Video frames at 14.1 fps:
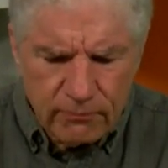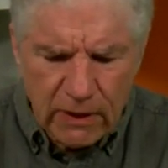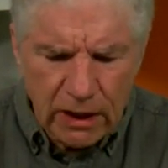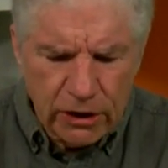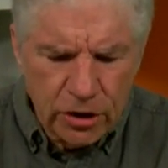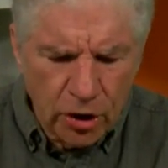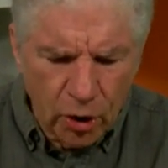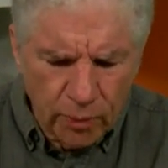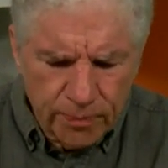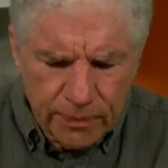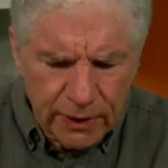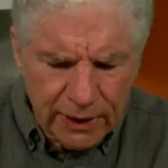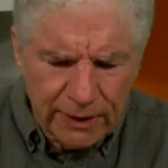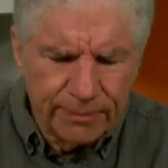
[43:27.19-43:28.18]
you know,
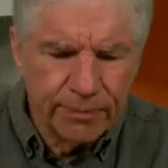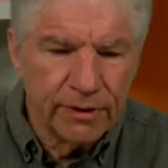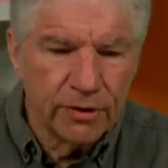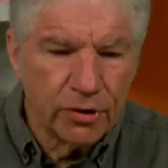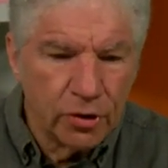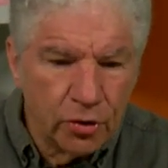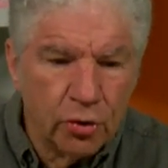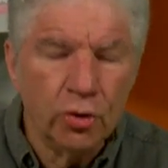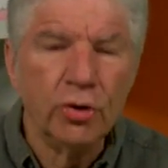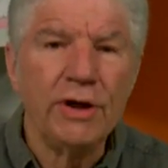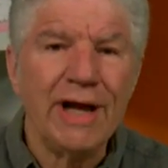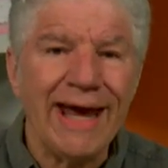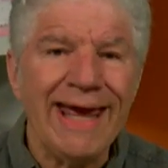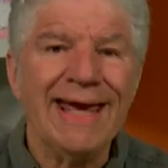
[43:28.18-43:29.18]
uh, there are
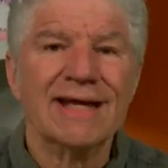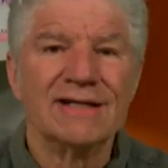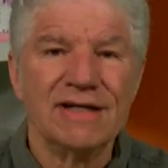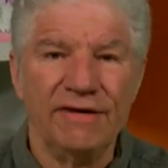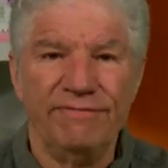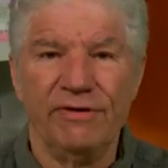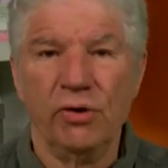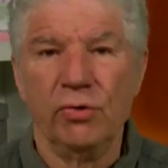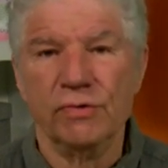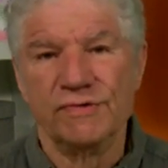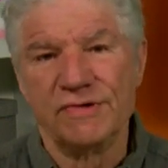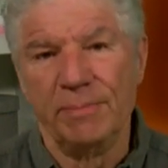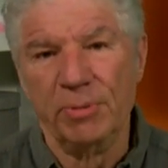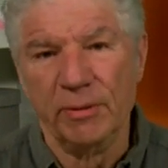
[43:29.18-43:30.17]
good antifungal
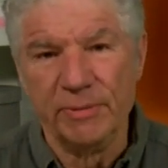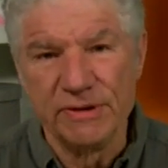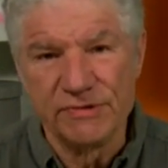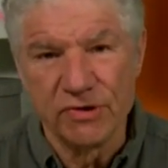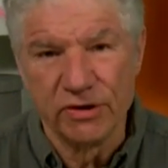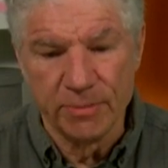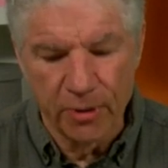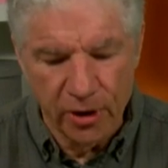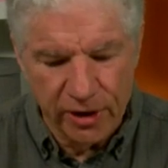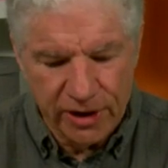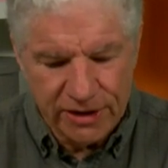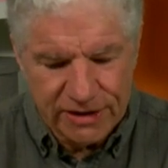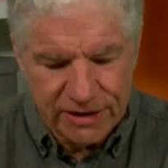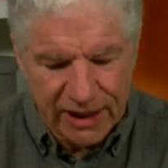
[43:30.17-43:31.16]
supplements on the market
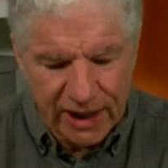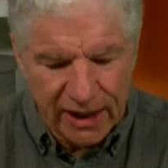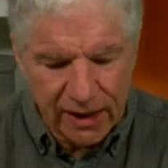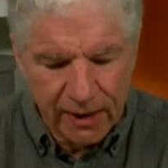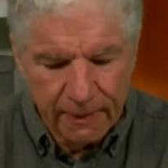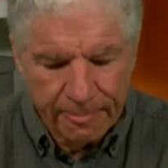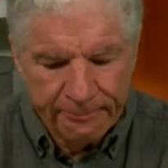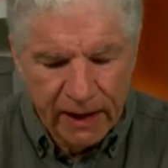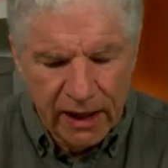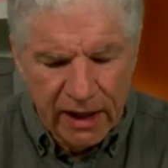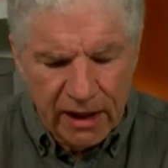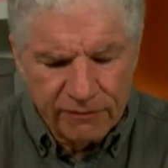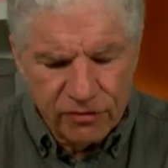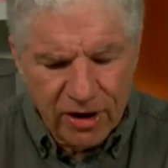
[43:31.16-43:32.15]
today.
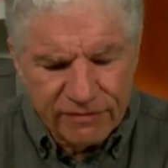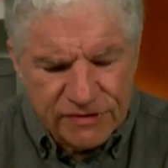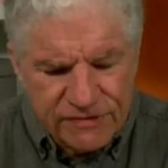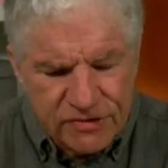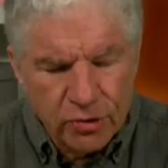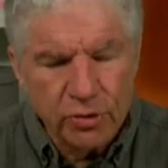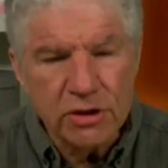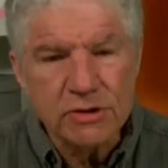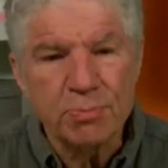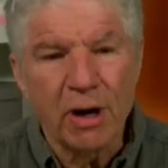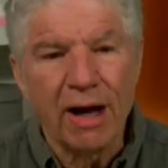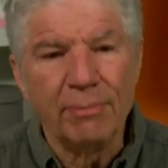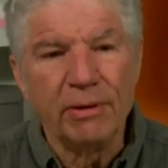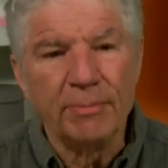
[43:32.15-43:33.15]
If you have a serious
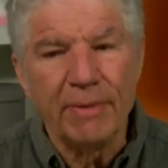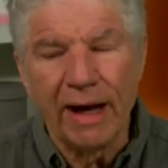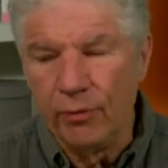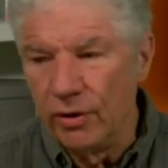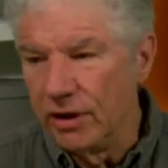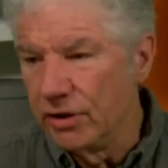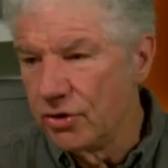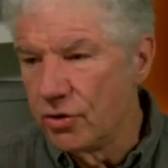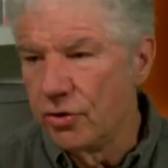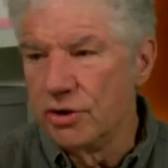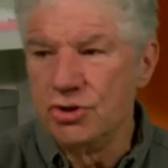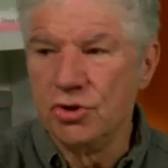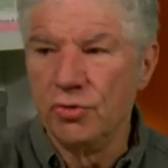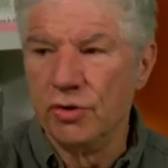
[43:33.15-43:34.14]
problem, I would
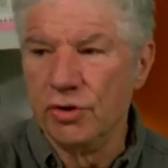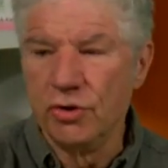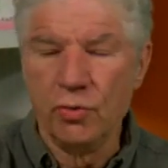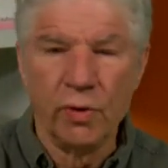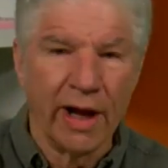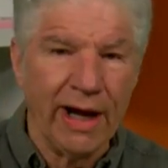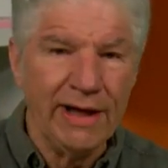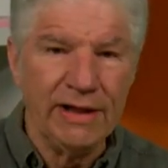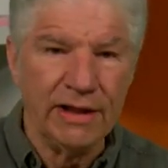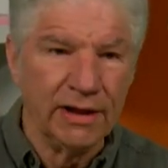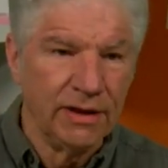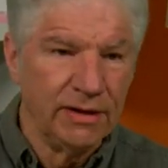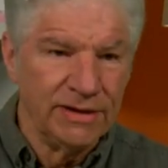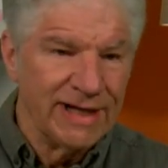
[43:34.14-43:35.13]
encourage you to do what I
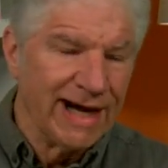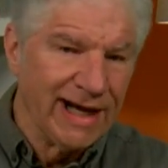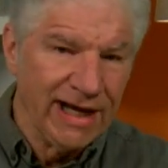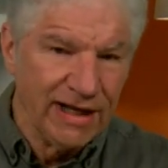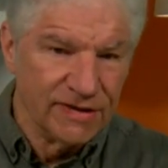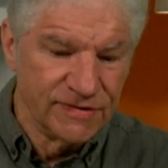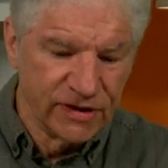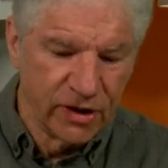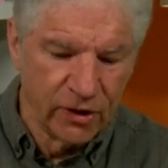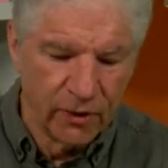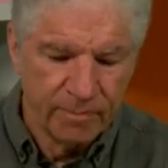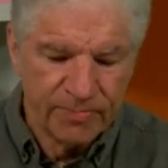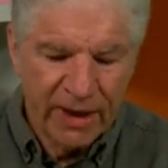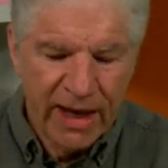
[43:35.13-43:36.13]
did decades ago,
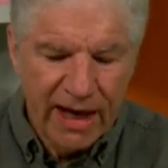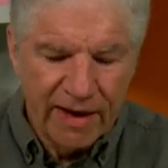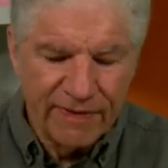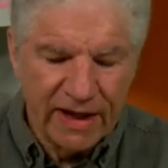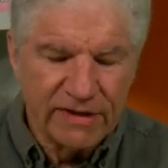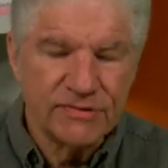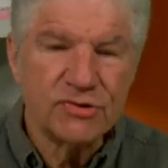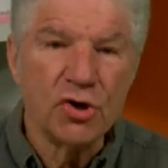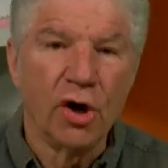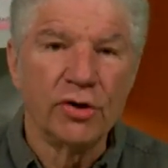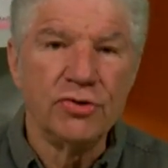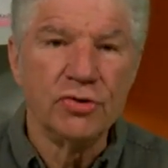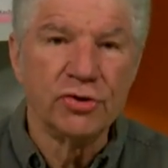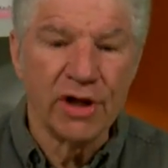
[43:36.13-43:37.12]
and that's talk
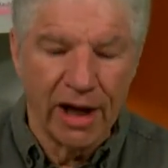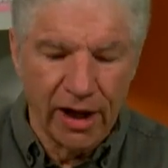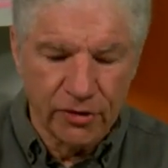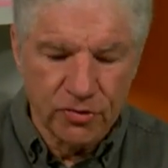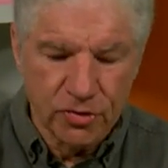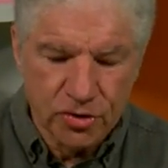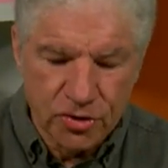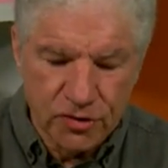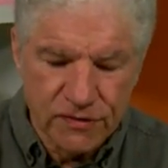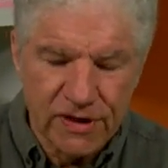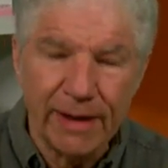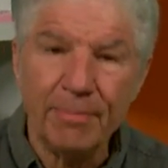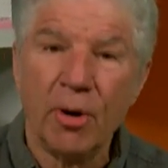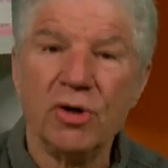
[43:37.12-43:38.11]
to your doctor just
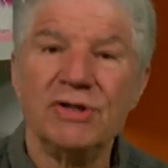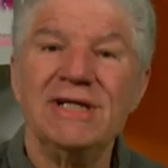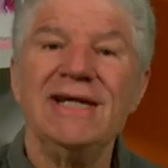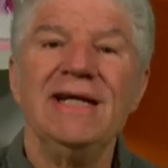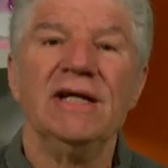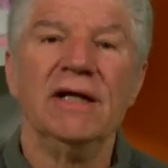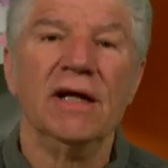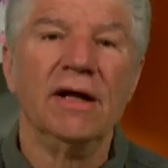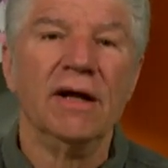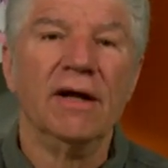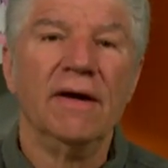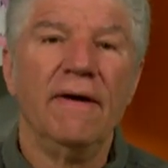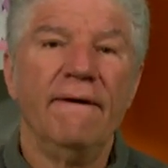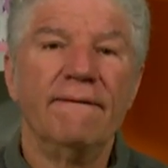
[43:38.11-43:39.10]
like Martine did
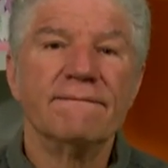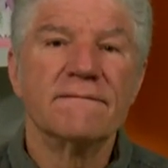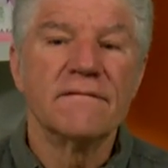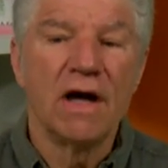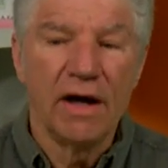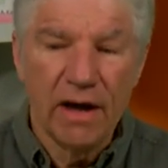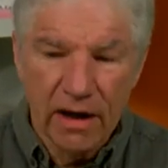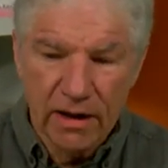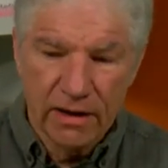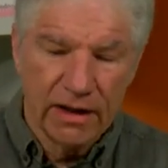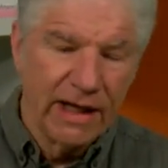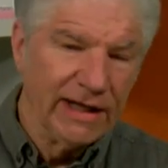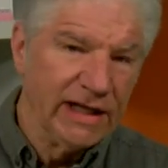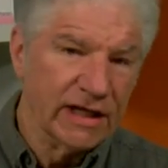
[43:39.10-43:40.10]

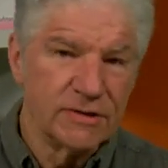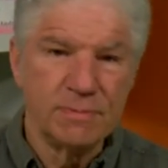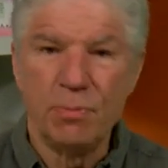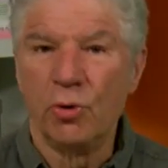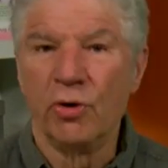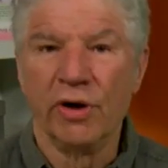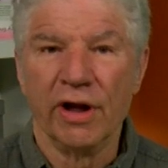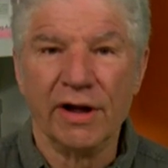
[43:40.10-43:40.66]
and get Sporanox.